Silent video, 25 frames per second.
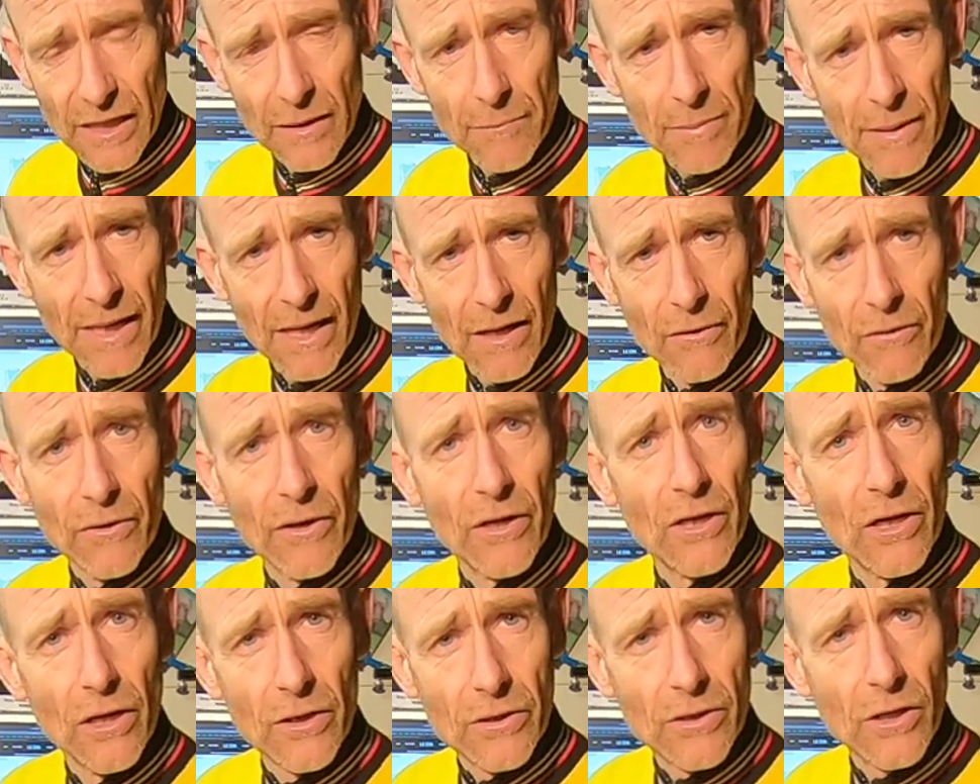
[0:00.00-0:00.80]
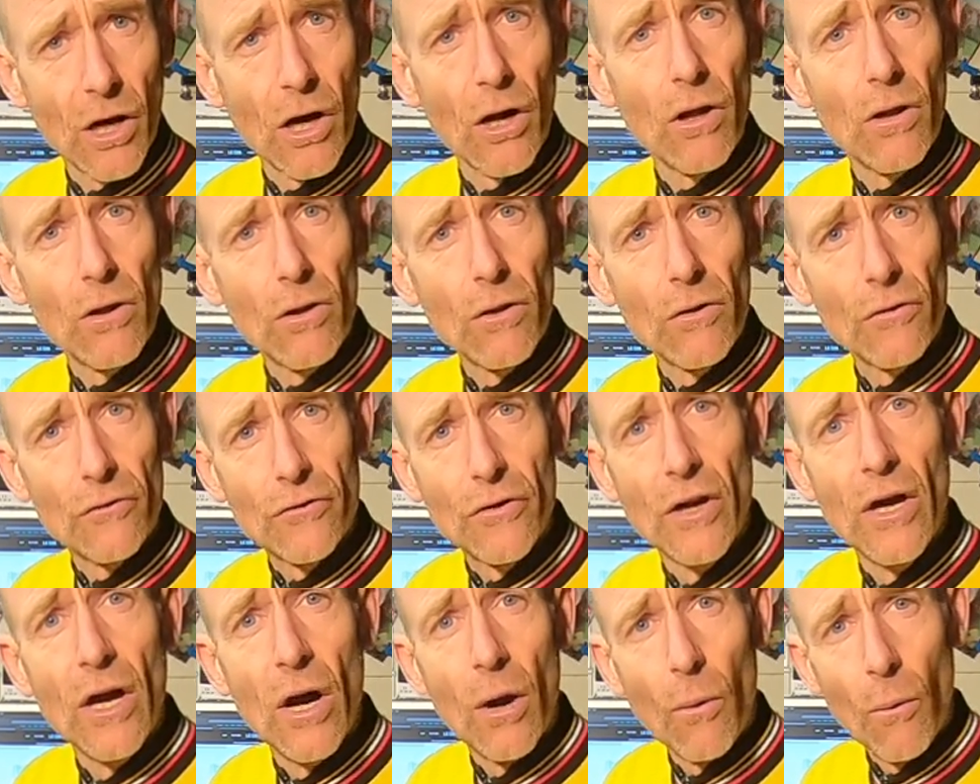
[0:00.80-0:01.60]
about Le
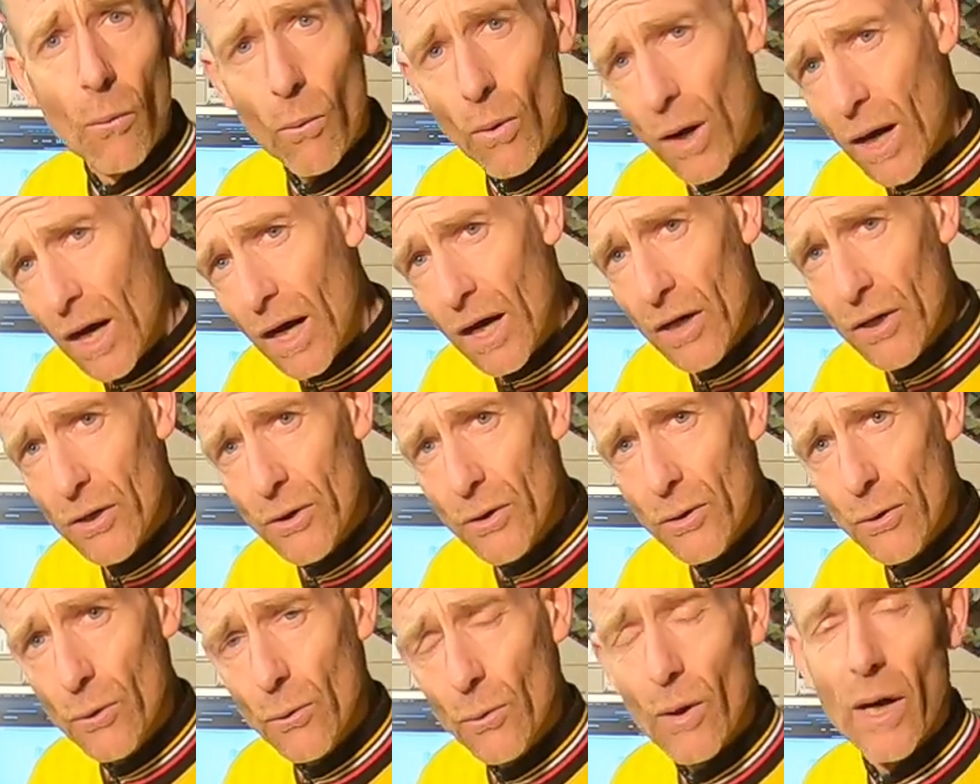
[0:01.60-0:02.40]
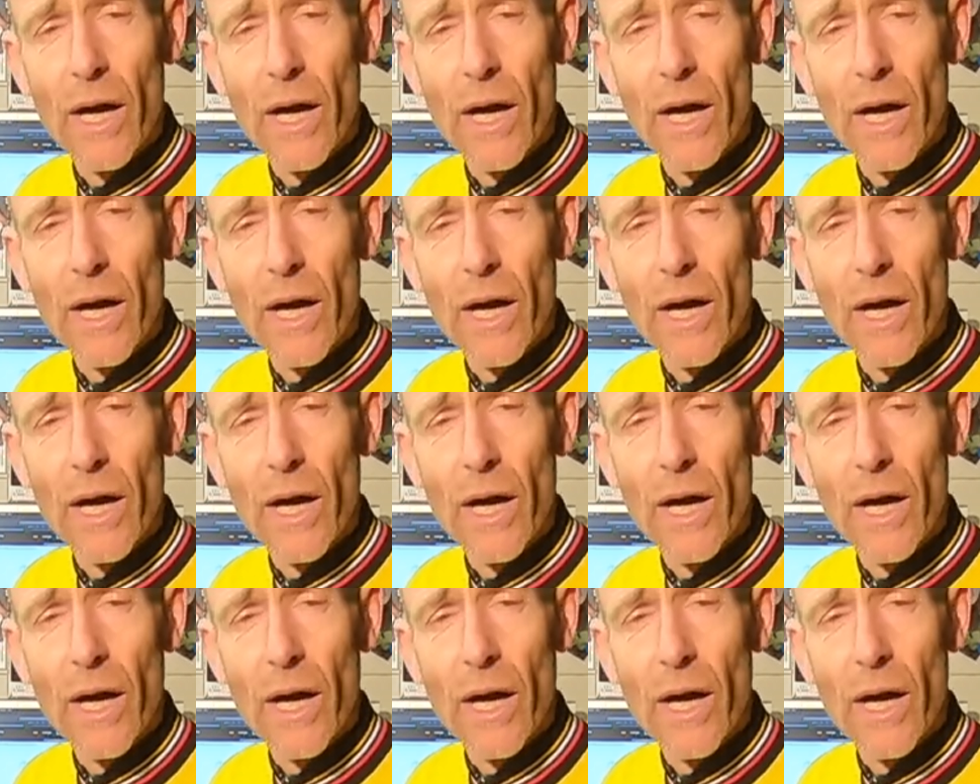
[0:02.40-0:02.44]
Col's Wahoo